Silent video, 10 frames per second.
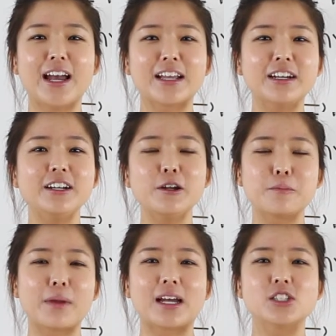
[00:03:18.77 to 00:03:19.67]
I couldn't
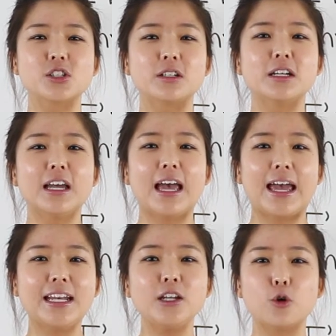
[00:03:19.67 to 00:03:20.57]
imagine
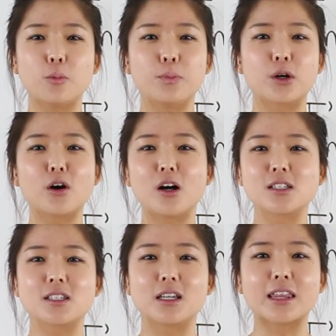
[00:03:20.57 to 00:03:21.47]
any notebook
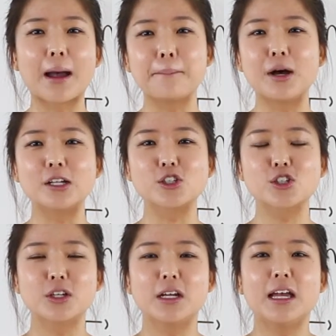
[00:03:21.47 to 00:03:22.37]
costing that much.